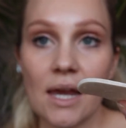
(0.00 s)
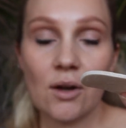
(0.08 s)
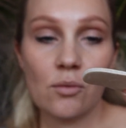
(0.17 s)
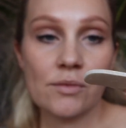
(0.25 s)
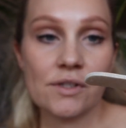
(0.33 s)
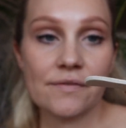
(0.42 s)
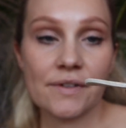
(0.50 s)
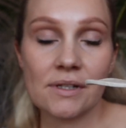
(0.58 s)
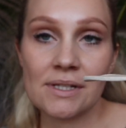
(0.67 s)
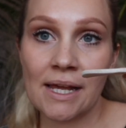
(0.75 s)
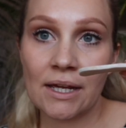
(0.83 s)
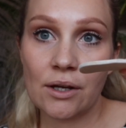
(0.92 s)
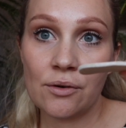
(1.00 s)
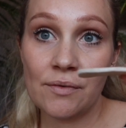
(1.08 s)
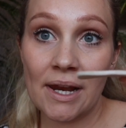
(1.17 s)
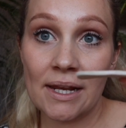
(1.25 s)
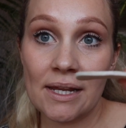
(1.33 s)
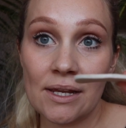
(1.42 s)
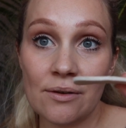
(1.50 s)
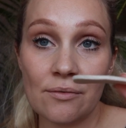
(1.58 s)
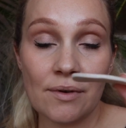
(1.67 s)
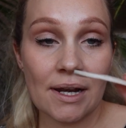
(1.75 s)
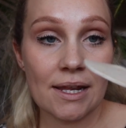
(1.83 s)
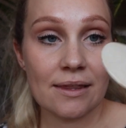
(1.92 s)
It almost feels like a really
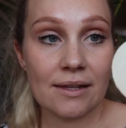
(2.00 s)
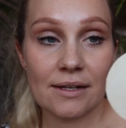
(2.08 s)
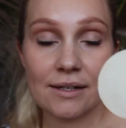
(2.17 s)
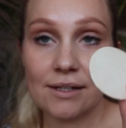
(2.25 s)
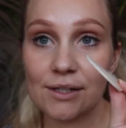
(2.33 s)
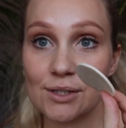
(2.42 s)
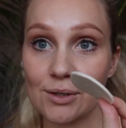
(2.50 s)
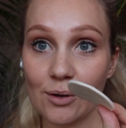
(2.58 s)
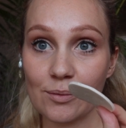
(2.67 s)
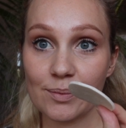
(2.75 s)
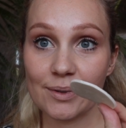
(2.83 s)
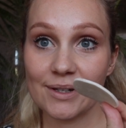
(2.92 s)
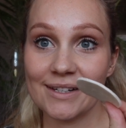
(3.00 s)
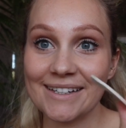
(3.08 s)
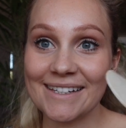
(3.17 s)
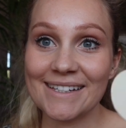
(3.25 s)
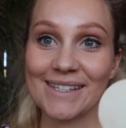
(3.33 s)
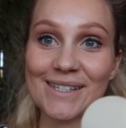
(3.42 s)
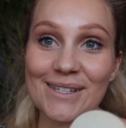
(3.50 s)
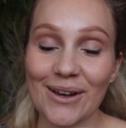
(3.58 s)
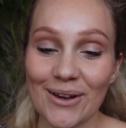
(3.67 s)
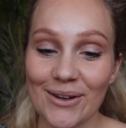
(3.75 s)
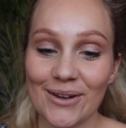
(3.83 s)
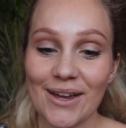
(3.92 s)
really thin soap.
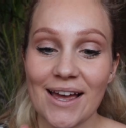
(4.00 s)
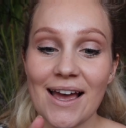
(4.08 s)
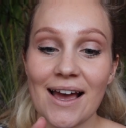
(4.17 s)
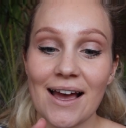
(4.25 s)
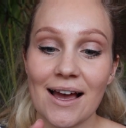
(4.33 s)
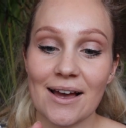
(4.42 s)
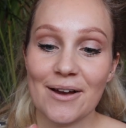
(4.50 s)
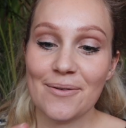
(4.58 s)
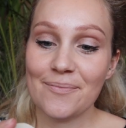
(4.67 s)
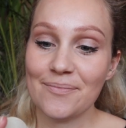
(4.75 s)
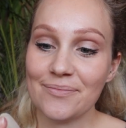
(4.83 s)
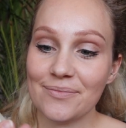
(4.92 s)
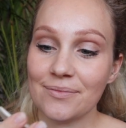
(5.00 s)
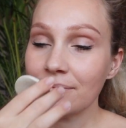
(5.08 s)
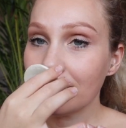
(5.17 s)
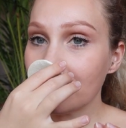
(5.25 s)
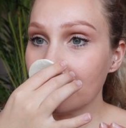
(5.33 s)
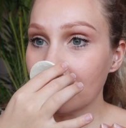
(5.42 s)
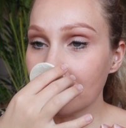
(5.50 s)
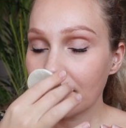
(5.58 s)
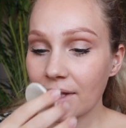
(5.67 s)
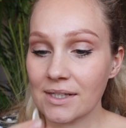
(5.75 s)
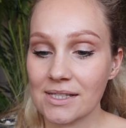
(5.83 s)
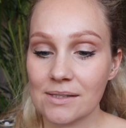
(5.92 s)
So
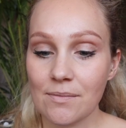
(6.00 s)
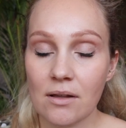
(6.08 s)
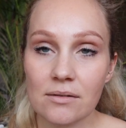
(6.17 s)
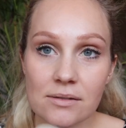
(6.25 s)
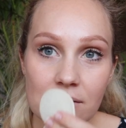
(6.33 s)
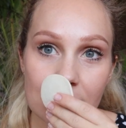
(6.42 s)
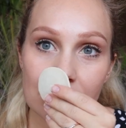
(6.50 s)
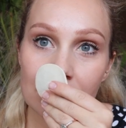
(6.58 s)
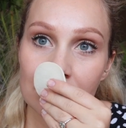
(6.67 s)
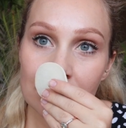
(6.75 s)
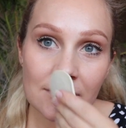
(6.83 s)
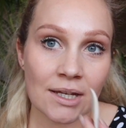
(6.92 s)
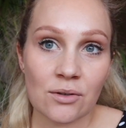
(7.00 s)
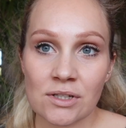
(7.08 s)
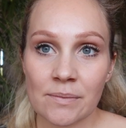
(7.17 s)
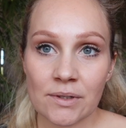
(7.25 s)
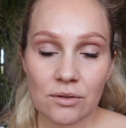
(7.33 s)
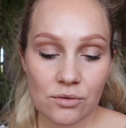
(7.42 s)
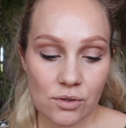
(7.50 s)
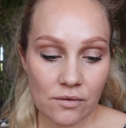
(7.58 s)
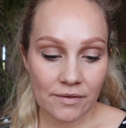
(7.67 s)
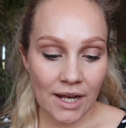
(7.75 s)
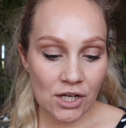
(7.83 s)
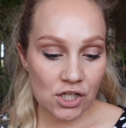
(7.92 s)
it smells like your typical
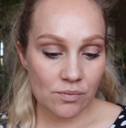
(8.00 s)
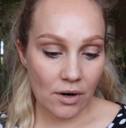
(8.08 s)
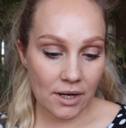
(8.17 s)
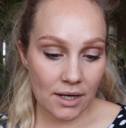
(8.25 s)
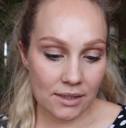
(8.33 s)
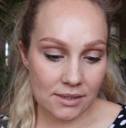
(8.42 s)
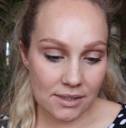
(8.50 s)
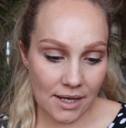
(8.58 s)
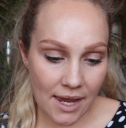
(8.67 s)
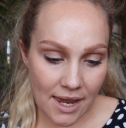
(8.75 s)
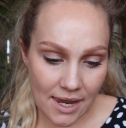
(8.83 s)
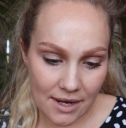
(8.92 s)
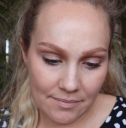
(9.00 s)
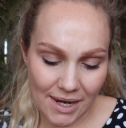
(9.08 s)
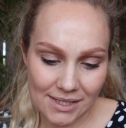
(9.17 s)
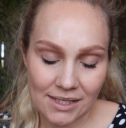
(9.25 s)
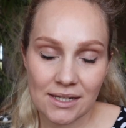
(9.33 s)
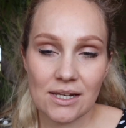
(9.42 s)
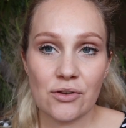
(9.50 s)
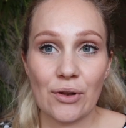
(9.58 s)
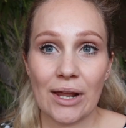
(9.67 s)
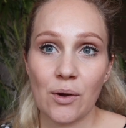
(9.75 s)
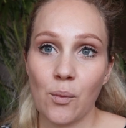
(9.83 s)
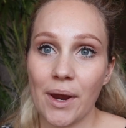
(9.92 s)
of Lush product, and basically you
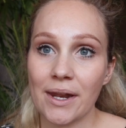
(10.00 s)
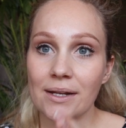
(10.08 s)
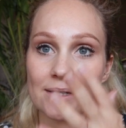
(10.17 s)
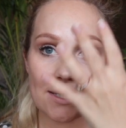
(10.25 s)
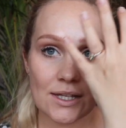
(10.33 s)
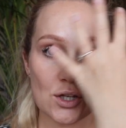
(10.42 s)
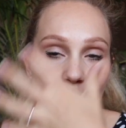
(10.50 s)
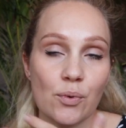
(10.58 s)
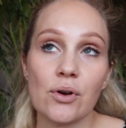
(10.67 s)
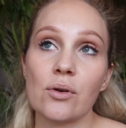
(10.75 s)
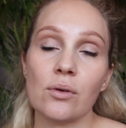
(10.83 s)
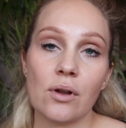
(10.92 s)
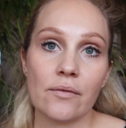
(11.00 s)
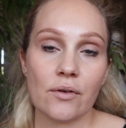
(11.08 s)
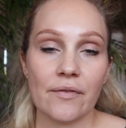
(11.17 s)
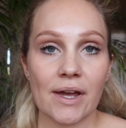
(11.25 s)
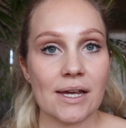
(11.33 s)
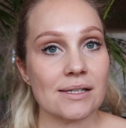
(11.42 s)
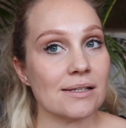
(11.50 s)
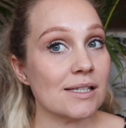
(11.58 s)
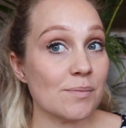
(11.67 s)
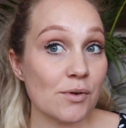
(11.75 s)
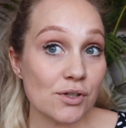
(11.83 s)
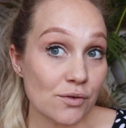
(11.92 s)
like wear it and then you put it all over your face, and
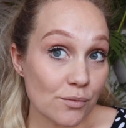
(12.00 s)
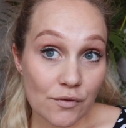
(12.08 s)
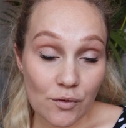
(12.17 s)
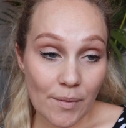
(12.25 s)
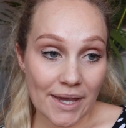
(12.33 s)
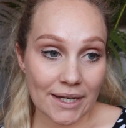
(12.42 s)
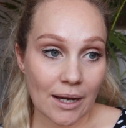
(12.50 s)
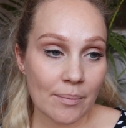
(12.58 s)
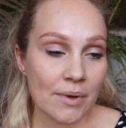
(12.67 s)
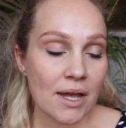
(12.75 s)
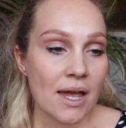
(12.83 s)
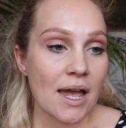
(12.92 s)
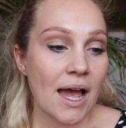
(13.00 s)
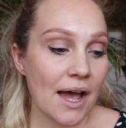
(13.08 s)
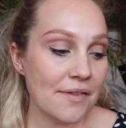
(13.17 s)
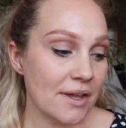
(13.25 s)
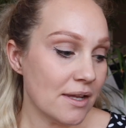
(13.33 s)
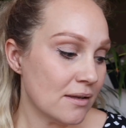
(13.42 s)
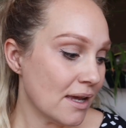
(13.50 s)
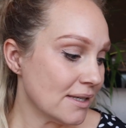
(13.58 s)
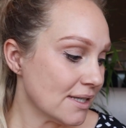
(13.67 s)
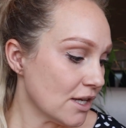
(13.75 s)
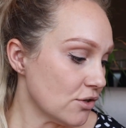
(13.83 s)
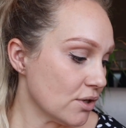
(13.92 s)
it's supposed to remove your makeup. And then they
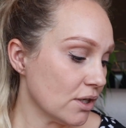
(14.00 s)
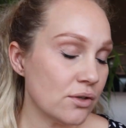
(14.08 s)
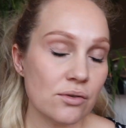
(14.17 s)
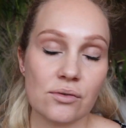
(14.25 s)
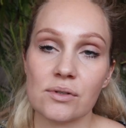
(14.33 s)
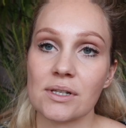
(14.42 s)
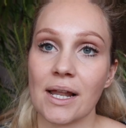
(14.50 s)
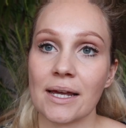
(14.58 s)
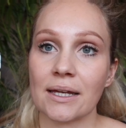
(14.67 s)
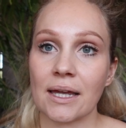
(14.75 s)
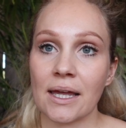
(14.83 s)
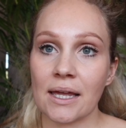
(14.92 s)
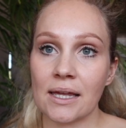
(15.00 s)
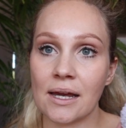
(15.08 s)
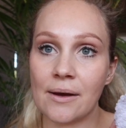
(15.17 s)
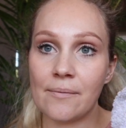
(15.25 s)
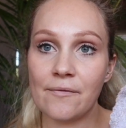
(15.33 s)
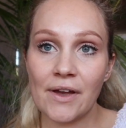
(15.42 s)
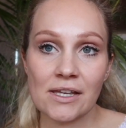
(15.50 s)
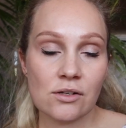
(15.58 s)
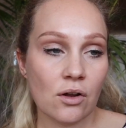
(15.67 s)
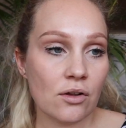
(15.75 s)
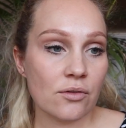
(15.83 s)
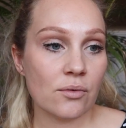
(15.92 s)
say you can use like a face
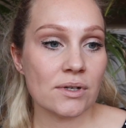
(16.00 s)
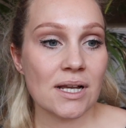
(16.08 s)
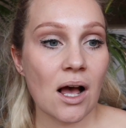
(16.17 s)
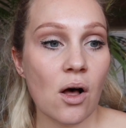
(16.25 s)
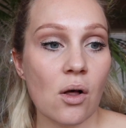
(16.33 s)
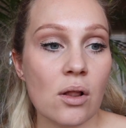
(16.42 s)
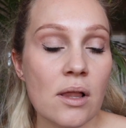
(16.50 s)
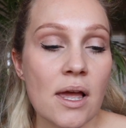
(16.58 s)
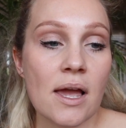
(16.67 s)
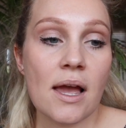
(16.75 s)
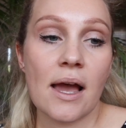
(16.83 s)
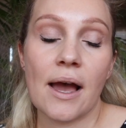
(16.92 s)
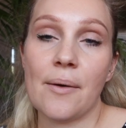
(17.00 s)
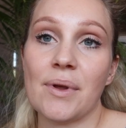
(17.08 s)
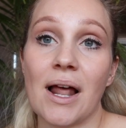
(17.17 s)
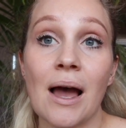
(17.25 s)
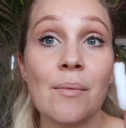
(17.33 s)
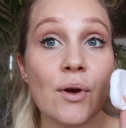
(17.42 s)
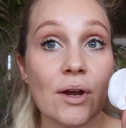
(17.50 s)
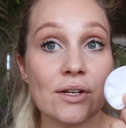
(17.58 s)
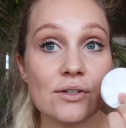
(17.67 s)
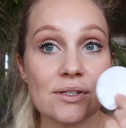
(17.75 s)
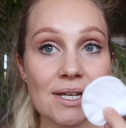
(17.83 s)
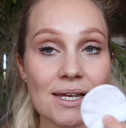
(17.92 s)
cloth or a towel, but I'm
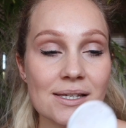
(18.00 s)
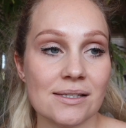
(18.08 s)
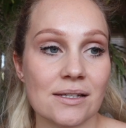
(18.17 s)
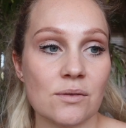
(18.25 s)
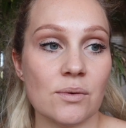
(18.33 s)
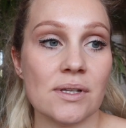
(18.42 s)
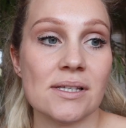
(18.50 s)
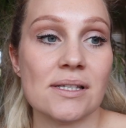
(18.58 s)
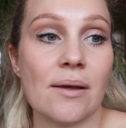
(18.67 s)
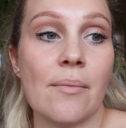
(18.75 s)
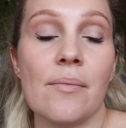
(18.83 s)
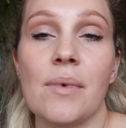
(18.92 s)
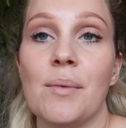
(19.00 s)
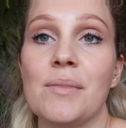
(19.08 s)
going to test it with some